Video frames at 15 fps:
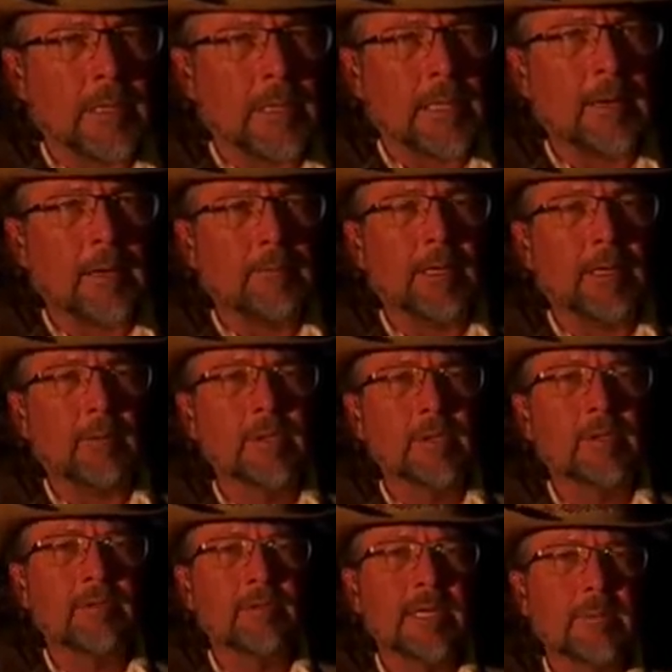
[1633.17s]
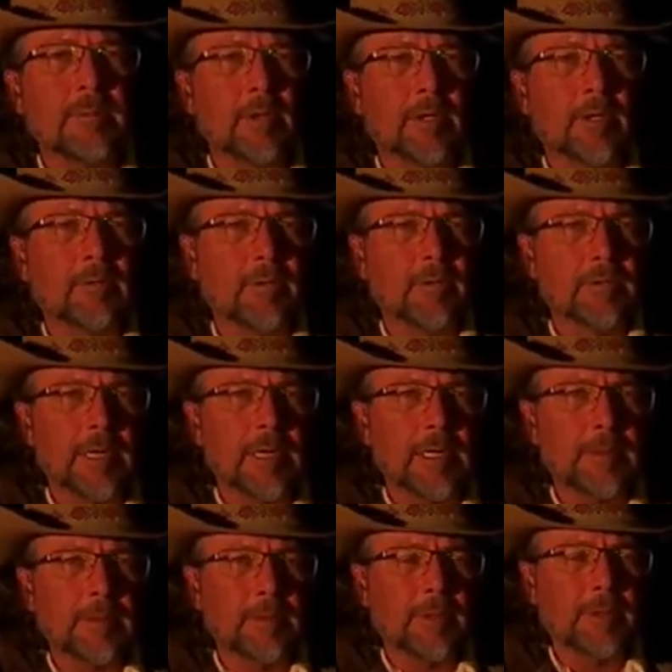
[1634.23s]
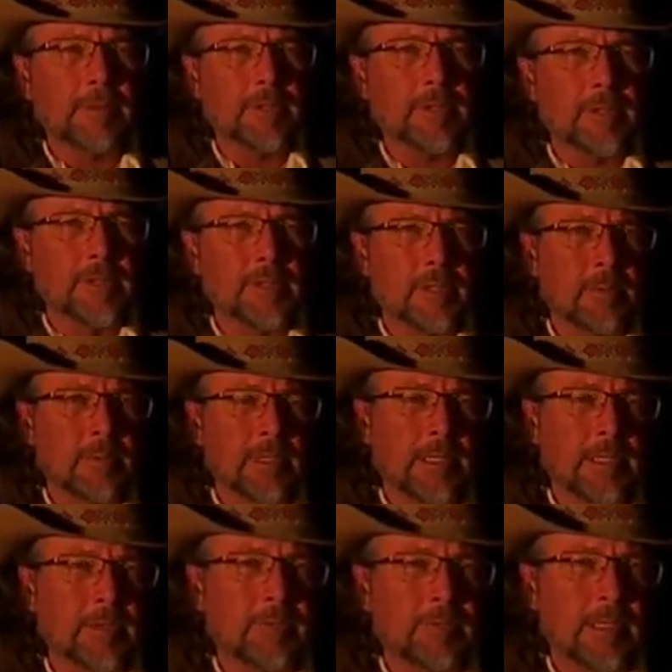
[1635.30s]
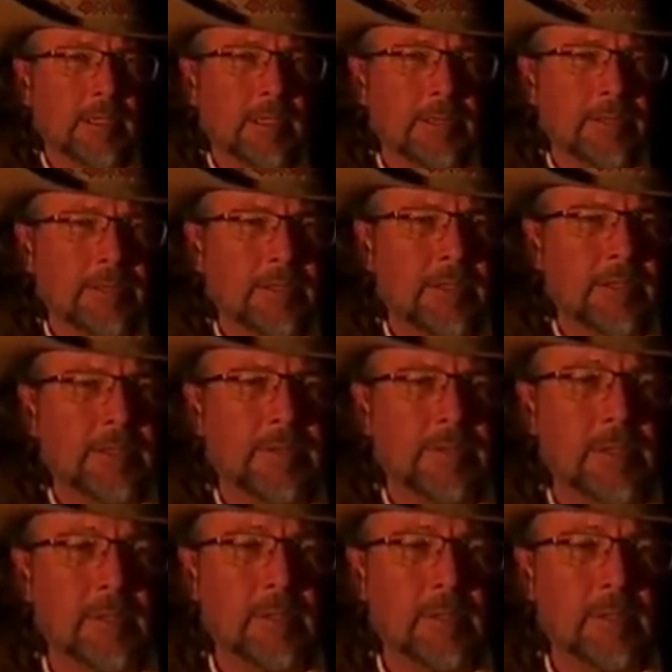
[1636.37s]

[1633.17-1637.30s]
a camp that was already booked for training purposes, so we had to find alternatives.